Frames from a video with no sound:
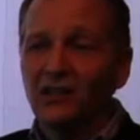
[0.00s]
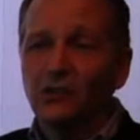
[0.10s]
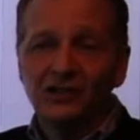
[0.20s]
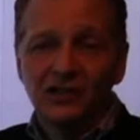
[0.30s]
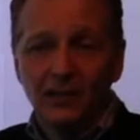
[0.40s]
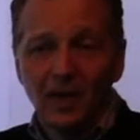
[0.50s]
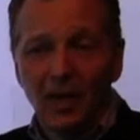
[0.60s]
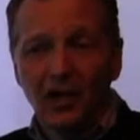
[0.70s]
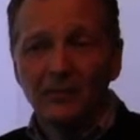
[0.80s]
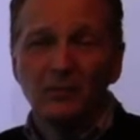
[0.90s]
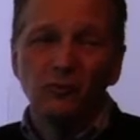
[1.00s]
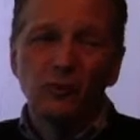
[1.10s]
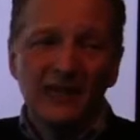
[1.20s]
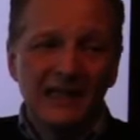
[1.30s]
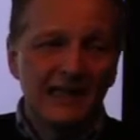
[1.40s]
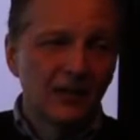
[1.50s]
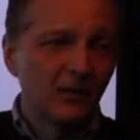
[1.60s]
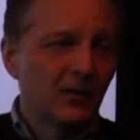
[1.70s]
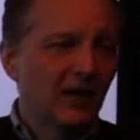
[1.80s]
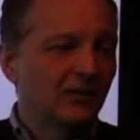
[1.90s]
do some art, but really
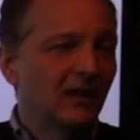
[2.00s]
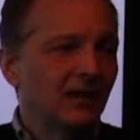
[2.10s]
they're about